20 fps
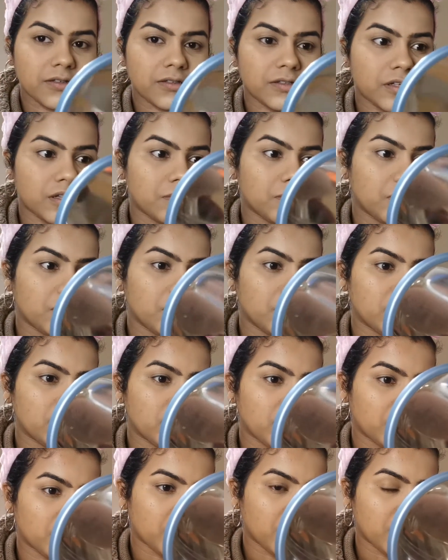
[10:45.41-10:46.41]
So I'm gonna
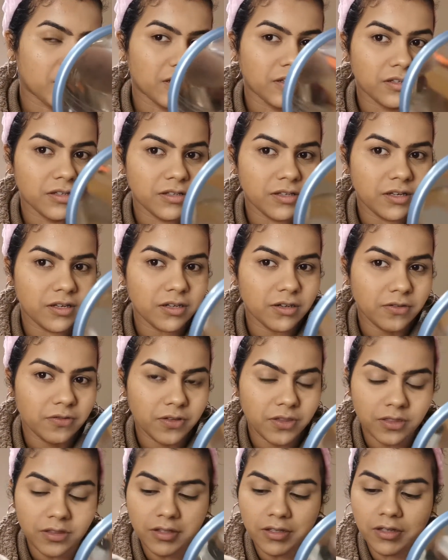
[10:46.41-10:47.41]
set my concealer
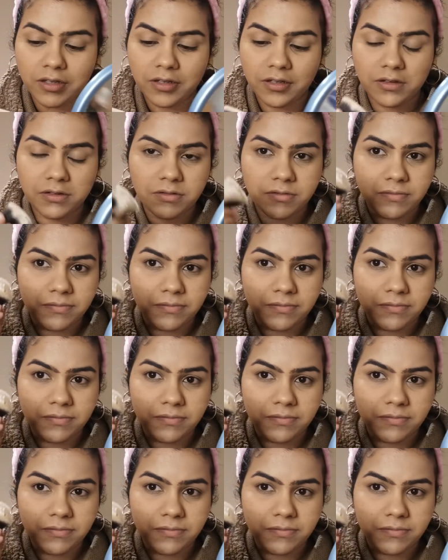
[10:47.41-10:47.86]
with the